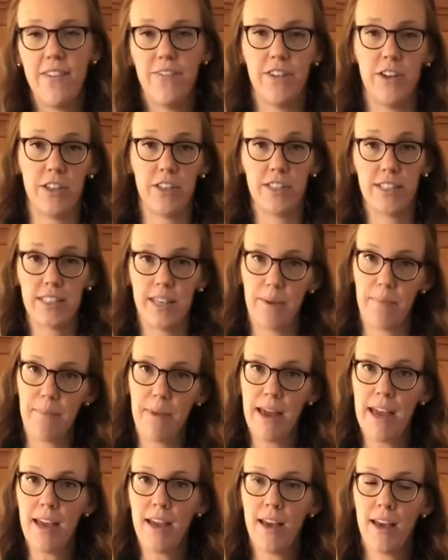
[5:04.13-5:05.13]
If they're
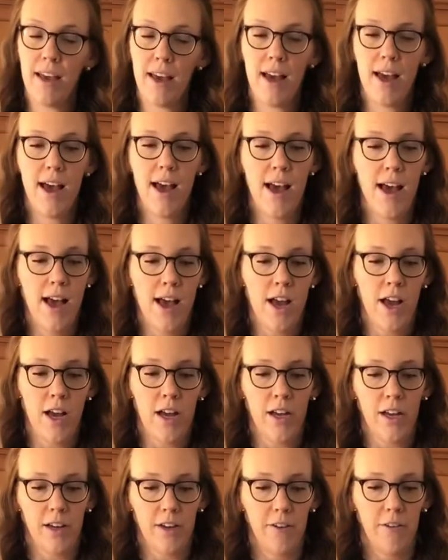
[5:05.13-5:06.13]
skipping,
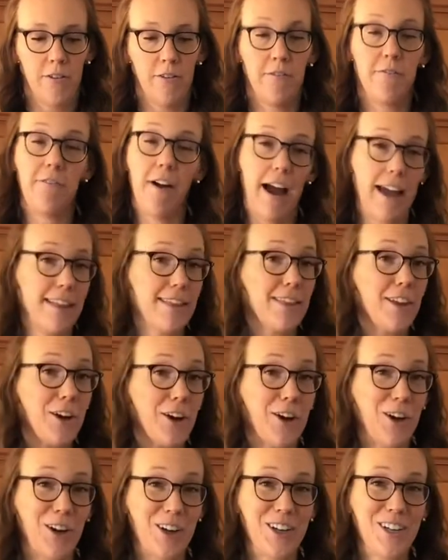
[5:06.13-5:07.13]
fight the
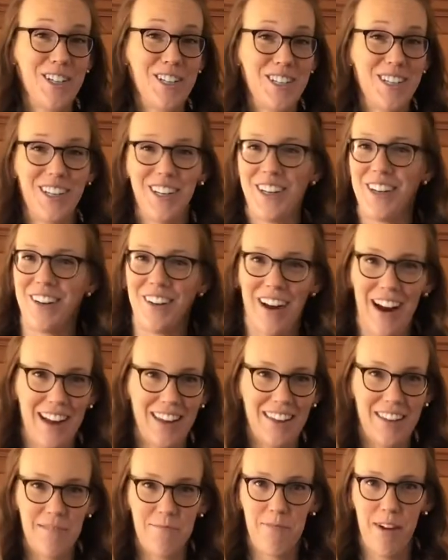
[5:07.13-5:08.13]
urge to correct
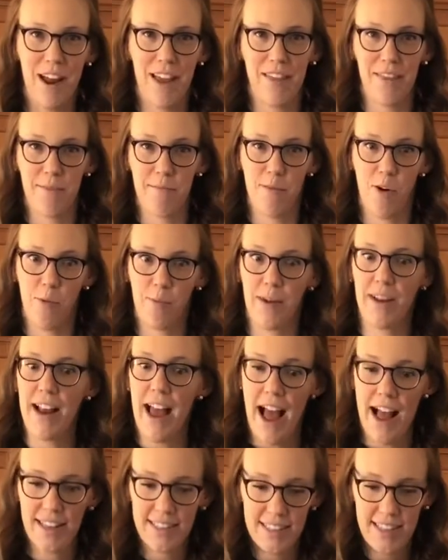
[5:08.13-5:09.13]
them right in the moment.
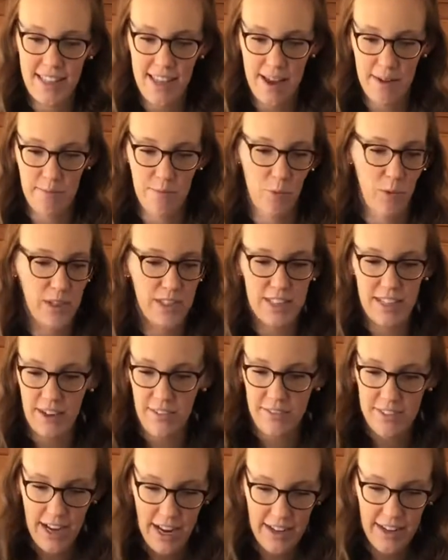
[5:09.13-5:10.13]
Ask them once
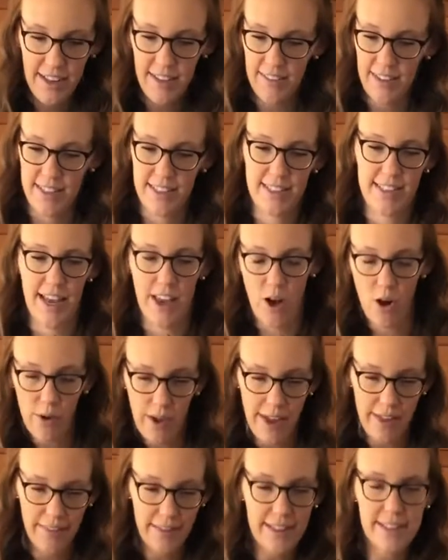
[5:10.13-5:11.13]
they've done it, let's say,
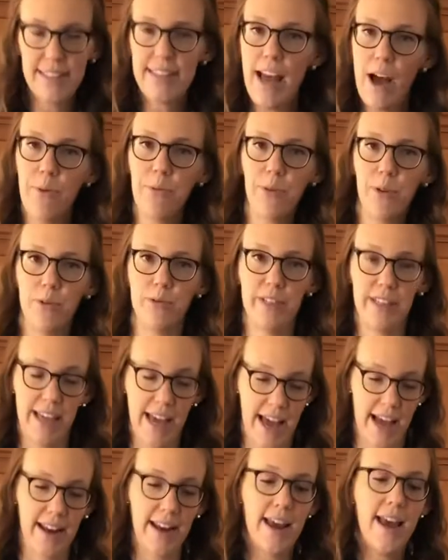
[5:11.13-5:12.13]
okay, let's count those
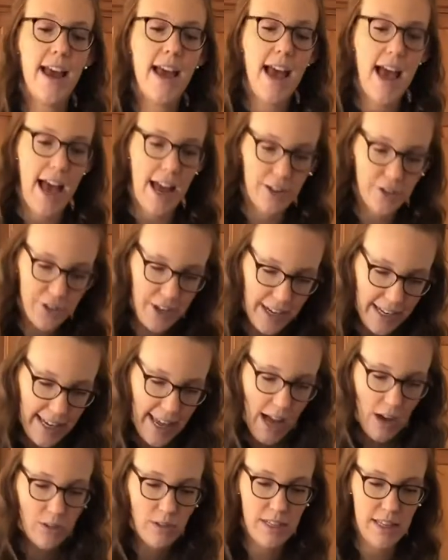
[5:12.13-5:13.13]
again. And try
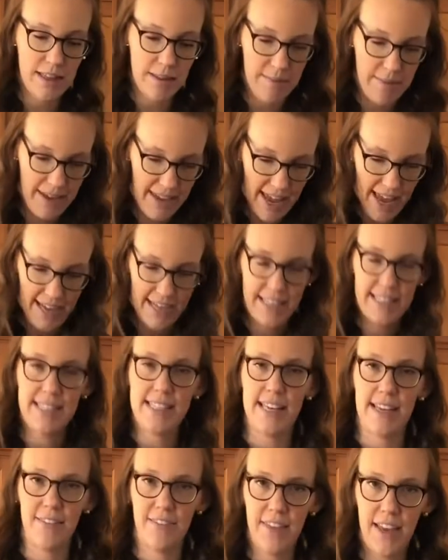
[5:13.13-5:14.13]
counting them again and
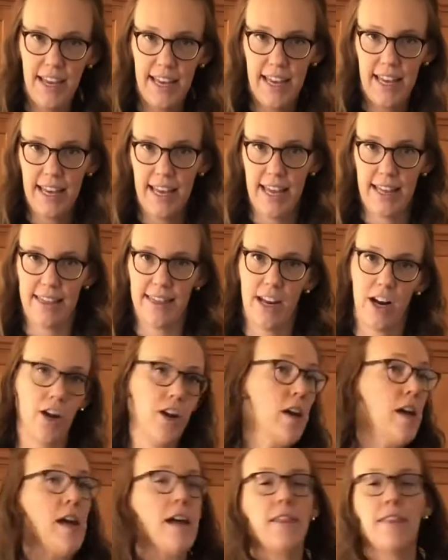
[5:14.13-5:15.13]
see if they can get there.
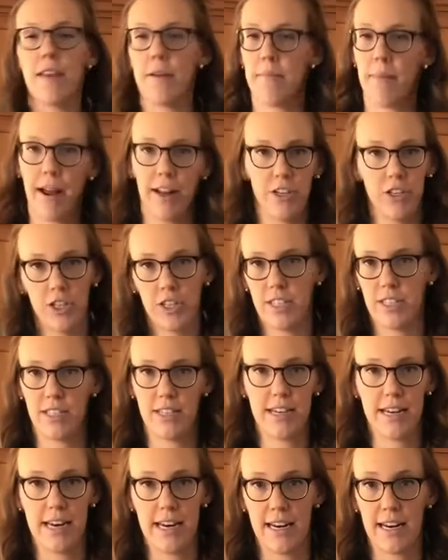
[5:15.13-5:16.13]
They might just
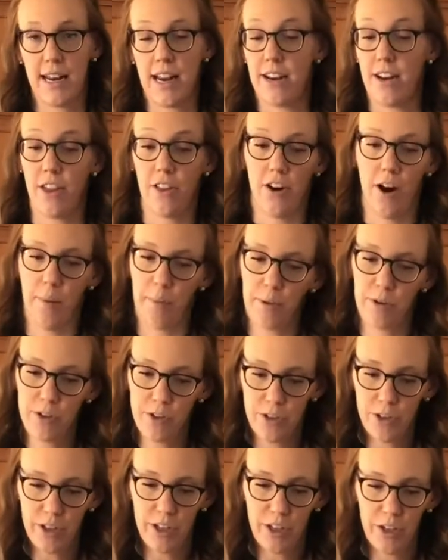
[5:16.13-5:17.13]
need another
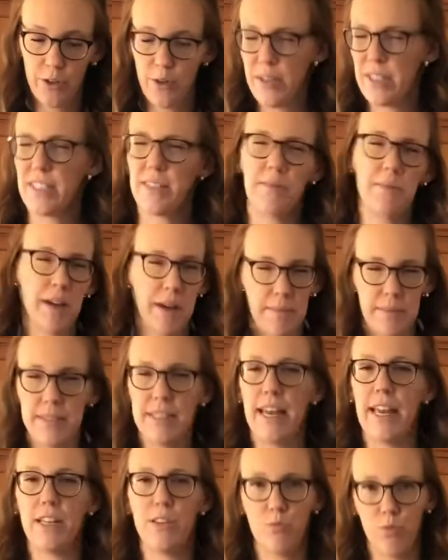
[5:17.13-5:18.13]
opportunity to do it. Sometimes
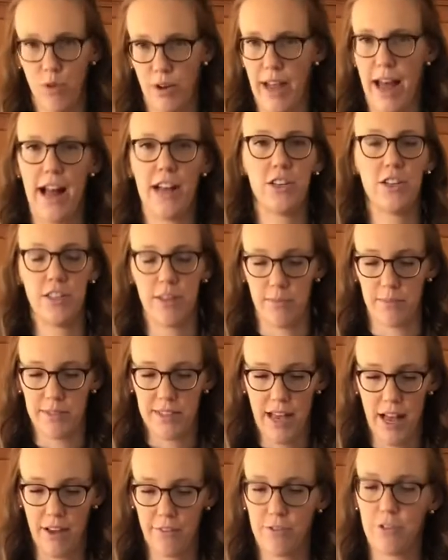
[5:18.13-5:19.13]
kids will catch
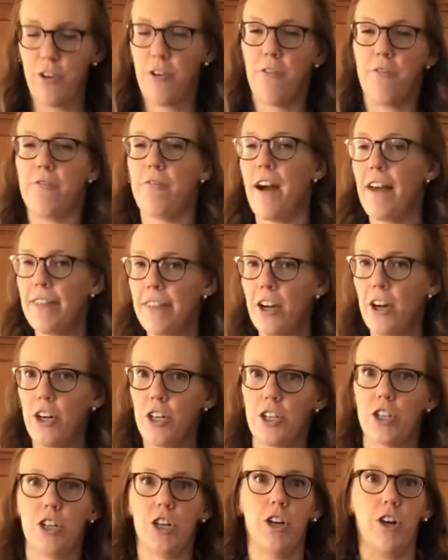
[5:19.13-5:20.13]
themselves. So fight the
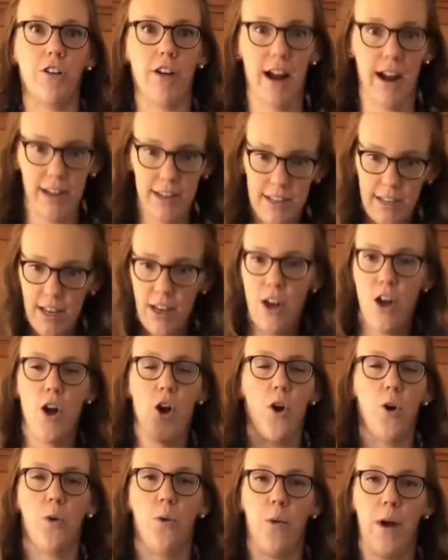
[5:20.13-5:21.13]
urge to correct
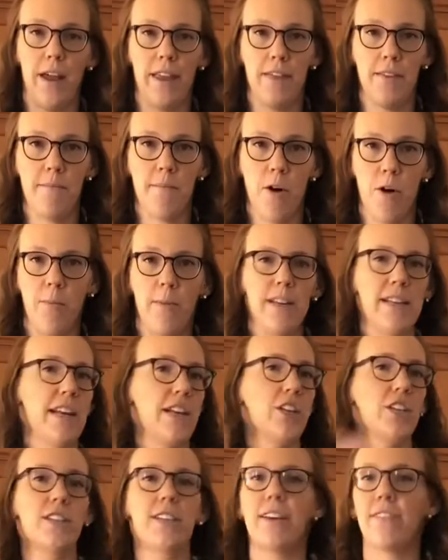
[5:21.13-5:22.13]
right in the moment and
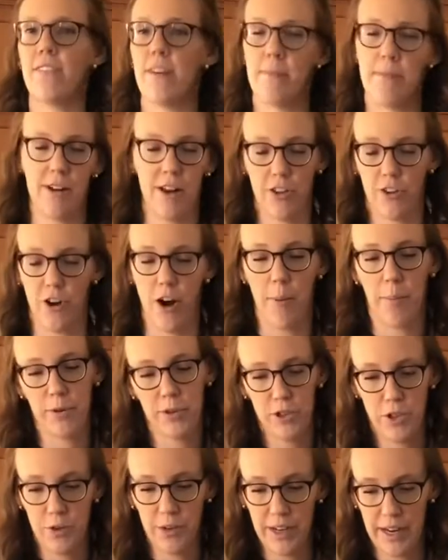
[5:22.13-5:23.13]
just give them another
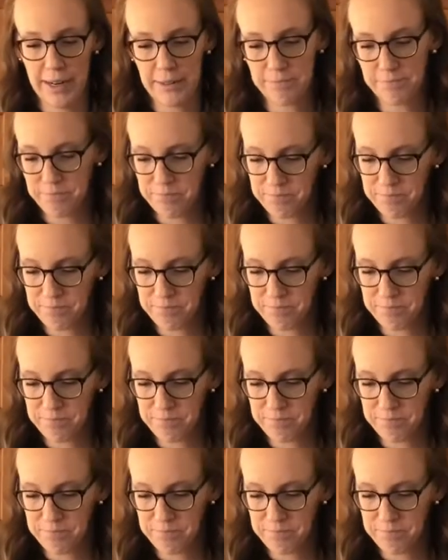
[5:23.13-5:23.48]
opportunity.